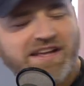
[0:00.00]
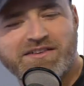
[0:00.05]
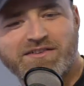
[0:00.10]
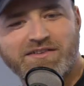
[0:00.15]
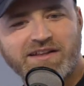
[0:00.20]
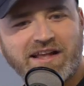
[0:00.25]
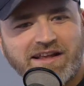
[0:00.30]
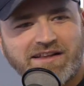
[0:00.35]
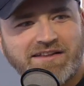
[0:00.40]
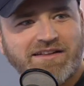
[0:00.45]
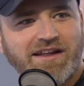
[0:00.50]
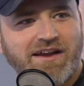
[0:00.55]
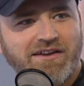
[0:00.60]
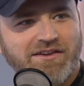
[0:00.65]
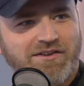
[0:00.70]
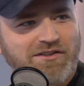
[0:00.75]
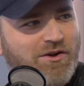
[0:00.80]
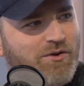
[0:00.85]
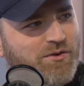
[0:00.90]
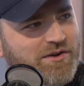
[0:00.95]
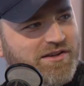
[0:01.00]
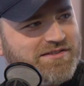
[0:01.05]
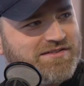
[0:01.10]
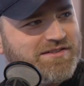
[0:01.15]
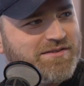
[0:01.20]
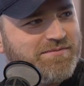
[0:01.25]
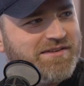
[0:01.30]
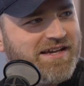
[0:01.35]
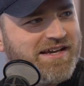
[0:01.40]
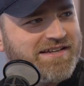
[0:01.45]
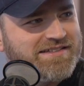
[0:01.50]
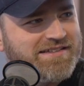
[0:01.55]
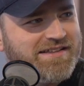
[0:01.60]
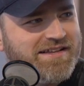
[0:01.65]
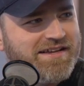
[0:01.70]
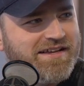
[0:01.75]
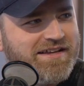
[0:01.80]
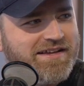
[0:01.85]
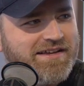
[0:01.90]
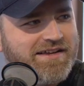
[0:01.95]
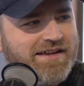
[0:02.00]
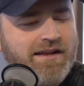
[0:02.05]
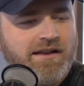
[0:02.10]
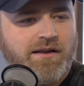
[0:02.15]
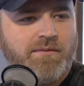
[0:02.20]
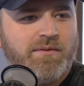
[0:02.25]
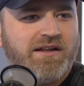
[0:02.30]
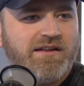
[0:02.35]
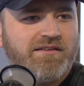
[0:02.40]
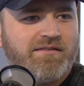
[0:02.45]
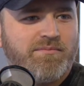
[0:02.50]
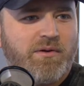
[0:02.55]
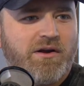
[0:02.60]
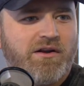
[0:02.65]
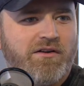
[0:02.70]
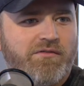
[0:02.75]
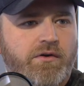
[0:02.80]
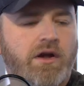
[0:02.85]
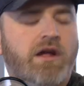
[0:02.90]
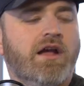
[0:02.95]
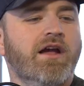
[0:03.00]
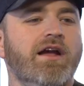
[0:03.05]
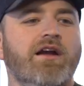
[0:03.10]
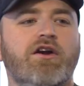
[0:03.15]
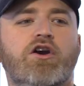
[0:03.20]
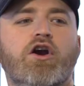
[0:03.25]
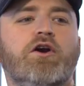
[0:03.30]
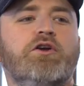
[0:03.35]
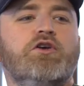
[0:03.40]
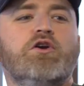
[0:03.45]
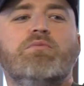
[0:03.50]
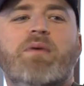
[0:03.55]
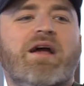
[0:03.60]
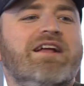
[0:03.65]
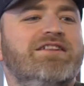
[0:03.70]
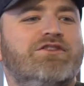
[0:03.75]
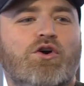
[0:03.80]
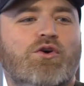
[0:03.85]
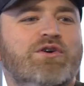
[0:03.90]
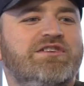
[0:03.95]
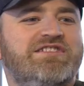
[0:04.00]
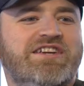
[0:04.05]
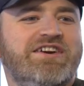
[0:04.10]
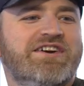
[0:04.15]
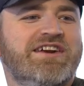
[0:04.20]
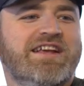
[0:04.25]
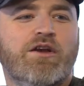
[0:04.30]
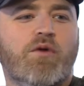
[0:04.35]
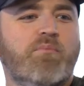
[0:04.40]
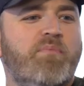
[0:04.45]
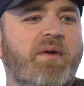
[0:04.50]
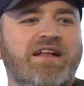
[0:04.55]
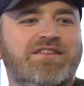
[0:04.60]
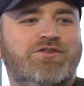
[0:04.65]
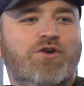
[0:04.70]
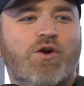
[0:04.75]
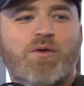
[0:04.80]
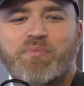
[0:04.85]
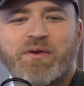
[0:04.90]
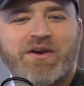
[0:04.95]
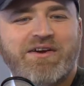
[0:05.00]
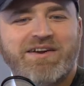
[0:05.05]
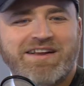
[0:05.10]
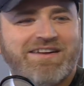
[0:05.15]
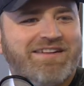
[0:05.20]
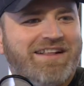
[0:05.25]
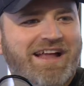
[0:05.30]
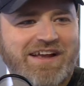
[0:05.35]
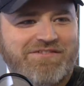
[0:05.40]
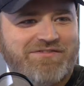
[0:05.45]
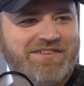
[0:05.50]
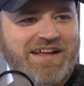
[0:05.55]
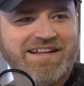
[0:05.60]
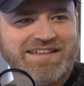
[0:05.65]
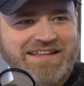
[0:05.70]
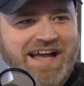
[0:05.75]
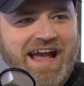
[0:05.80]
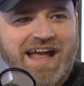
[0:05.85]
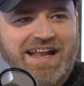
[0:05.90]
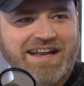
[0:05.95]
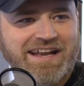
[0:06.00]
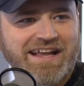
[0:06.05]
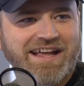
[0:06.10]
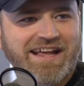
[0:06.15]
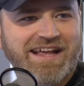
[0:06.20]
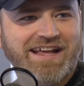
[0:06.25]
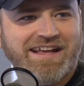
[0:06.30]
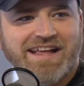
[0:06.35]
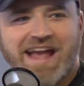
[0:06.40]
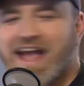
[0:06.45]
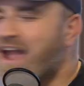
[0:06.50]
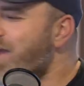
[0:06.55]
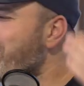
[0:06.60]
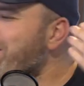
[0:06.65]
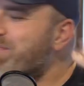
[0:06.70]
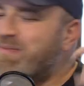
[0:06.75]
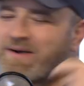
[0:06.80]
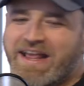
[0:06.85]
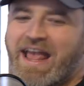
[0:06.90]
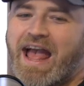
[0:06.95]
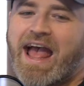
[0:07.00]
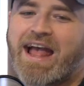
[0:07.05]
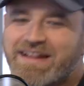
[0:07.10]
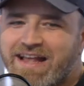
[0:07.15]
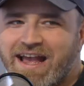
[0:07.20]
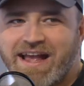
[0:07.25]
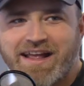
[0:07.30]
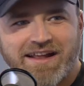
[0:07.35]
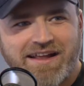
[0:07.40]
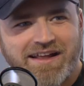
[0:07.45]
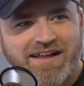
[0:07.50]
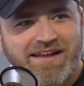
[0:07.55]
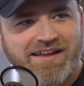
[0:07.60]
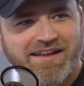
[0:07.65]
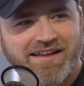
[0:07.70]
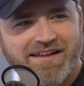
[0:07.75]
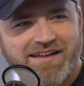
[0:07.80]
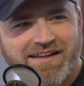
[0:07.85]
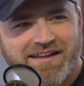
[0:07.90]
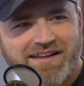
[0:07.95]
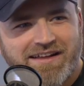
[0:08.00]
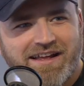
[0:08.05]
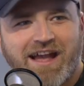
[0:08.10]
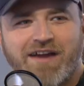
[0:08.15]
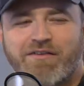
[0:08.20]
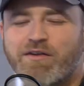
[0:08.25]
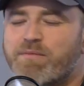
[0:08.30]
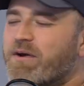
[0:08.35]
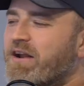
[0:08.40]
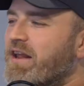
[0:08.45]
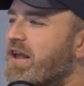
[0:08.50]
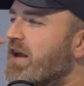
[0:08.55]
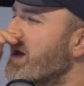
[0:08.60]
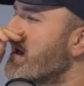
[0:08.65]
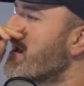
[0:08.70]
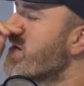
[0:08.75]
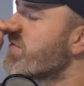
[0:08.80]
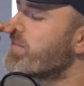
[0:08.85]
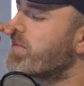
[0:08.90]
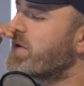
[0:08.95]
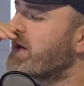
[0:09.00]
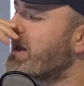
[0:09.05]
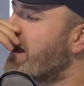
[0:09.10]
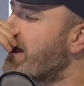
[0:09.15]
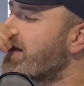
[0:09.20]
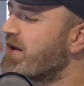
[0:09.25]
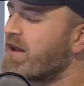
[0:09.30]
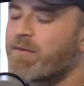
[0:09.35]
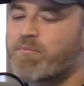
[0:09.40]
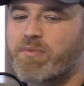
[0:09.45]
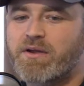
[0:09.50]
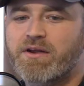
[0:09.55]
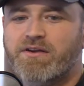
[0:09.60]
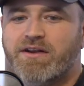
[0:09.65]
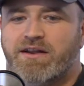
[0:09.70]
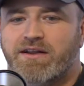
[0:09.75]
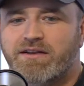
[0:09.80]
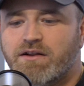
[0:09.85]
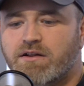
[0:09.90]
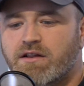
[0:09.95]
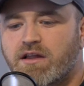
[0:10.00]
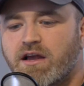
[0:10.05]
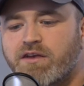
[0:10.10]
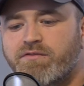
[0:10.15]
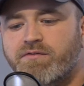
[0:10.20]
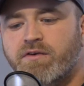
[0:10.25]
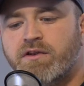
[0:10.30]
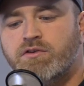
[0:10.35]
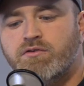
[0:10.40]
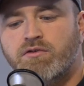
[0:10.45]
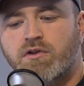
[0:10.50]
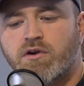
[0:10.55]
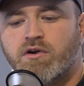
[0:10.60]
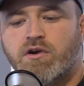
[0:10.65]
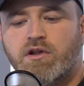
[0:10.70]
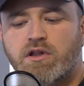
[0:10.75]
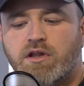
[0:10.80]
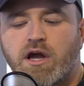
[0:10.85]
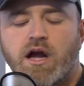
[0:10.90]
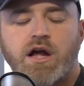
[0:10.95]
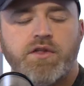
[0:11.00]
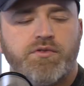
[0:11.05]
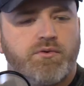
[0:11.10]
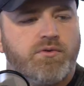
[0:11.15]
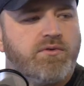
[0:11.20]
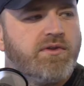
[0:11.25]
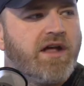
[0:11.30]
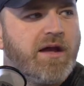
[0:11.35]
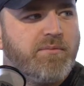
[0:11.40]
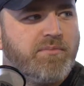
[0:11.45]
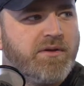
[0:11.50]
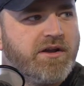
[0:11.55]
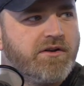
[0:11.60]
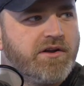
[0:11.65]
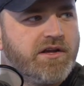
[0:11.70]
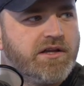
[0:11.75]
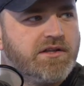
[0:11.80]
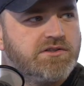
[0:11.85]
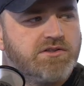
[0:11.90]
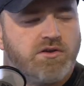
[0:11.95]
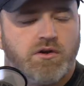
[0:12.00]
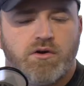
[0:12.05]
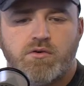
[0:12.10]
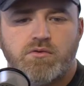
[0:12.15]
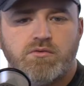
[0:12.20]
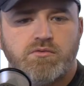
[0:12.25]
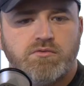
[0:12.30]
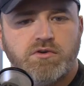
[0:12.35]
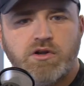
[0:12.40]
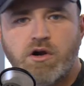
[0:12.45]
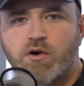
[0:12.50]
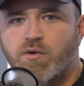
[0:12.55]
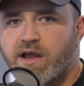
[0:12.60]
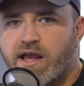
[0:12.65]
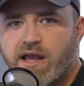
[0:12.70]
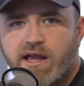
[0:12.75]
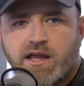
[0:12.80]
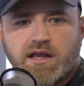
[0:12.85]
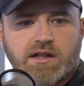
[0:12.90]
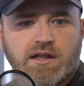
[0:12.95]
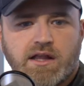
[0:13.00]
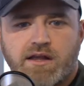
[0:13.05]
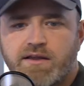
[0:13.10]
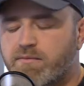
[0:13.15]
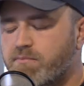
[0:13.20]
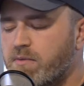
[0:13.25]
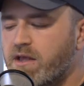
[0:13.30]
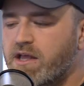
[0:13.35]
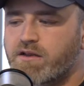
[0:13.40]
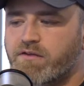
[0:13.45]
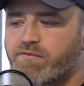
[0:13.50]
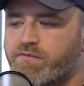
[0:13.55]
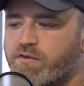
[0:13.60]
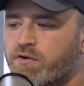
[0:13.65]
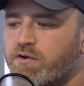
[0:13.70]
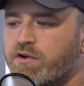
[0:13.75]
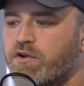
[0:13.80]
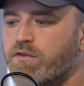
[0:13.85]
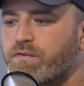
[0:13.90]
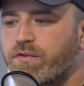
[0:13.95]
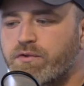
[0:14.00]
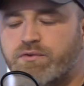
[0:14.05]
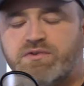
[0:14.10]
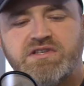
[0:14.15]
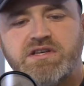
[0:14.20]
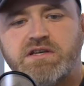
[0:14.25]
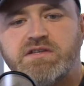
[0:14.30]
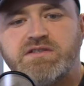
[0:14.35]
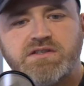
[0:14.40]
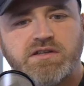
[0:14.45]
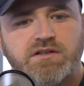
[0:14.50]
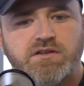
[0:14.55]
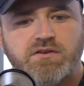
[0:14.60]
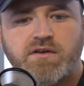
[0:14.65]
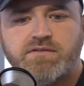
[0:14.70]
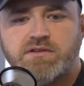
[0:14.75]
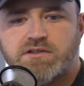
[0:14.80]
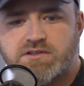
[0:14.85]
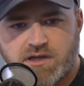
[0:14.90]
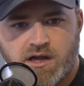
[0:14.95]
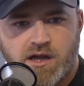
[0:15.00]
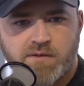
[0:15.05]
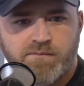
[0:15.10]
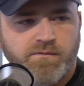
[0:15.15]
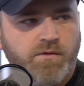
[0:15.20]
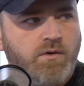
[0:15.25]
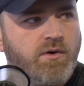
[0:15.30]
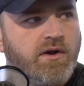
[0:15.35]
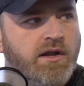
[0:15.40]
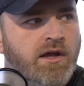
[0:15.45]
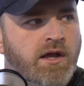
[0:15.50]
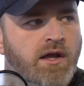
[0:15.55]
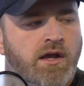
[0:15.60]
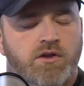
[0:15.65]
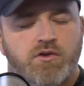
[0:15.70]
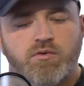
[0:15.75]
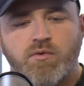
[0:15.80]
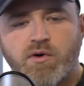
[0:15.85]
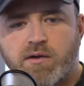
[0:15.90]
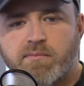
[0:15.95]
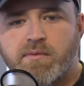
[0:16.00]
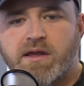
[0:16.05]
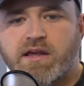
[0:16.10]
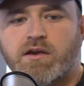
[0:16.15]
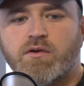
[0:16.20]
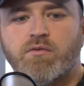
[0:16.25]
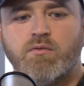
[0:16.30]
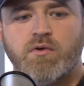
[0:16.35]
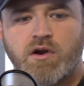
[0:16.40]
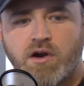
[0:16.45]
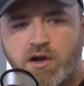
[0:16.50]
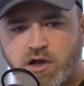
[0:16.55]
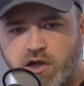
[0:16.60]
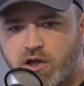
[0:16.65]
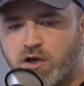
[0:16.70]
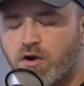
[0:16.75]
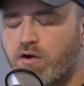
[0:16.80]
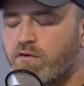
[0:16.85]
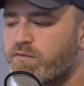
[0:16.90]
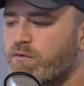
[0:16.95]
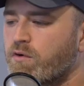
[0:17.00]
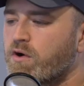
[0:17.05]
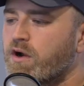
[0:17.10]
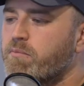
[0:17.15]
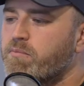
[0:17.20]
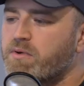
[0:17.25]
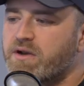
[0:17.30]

You like now you're loading some next thing, and I mean that's part of fun. Kirk, you've been through a series, you've been through a period of your life like that. Yeah, everybody had that. Everybody, everybody had that period in their life, and you learn a lot through that period. So no hate, like man, if you're an enthusiast and you have the time for it, you want to make it work, go for it.